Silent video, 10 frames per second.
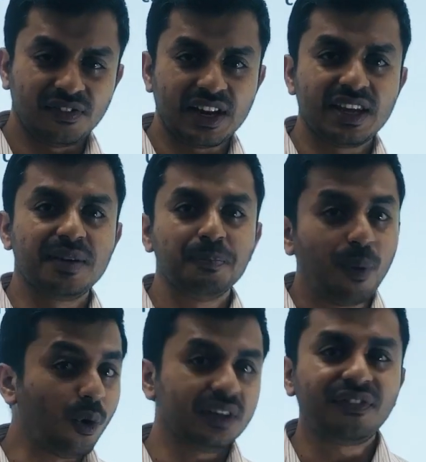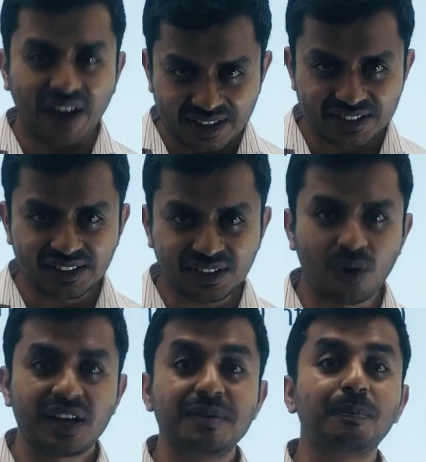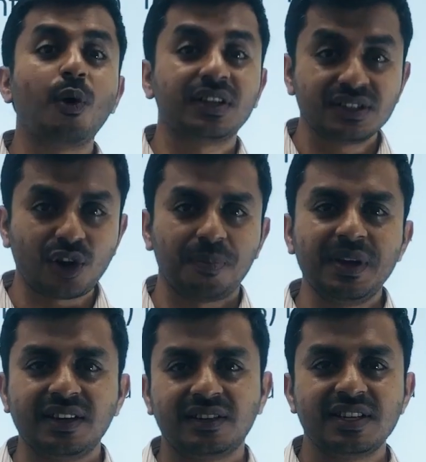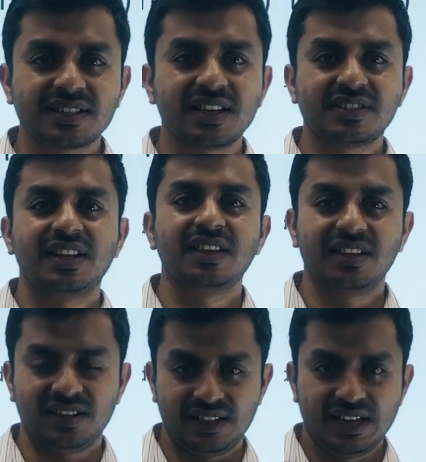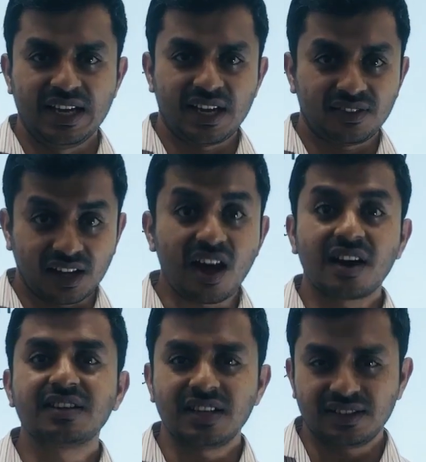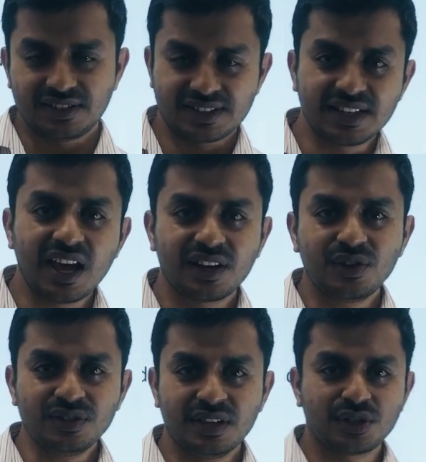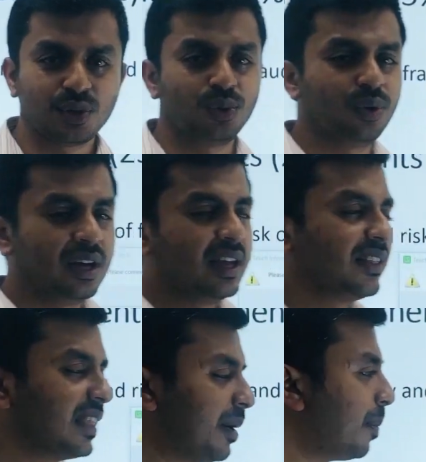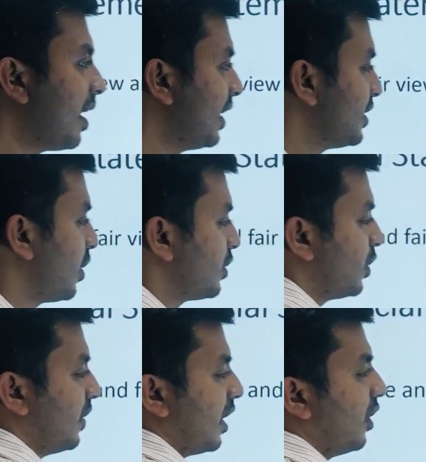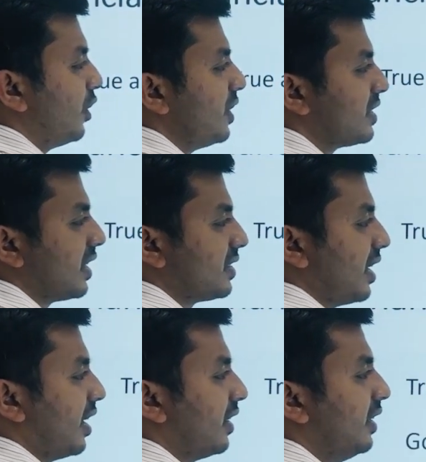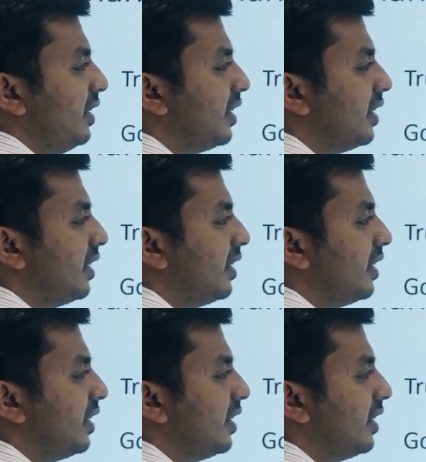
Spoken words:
important factor or an important topic discussed in the current scenarios. So that part is also we are going to discuss under the